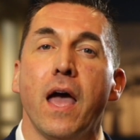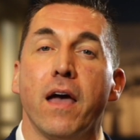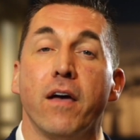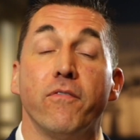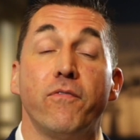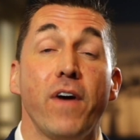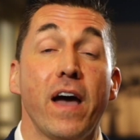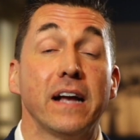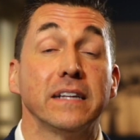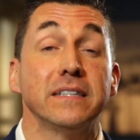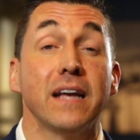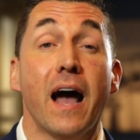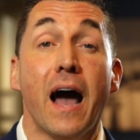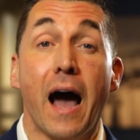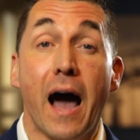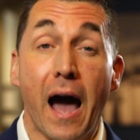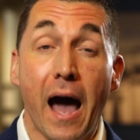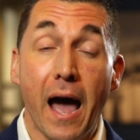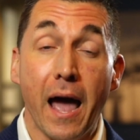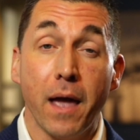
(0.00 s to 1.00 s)
In fact,
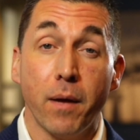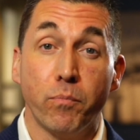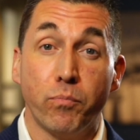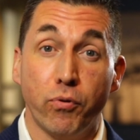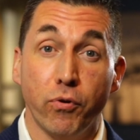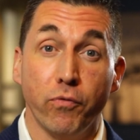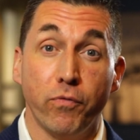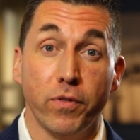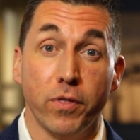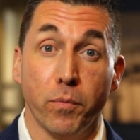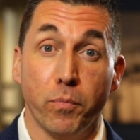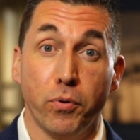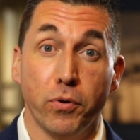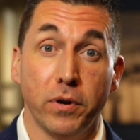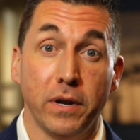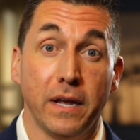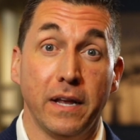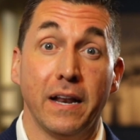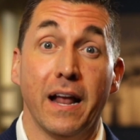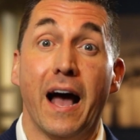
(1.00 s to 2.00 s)
I am proof in the
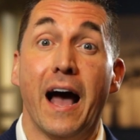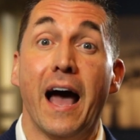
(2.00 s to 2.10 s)
pudding.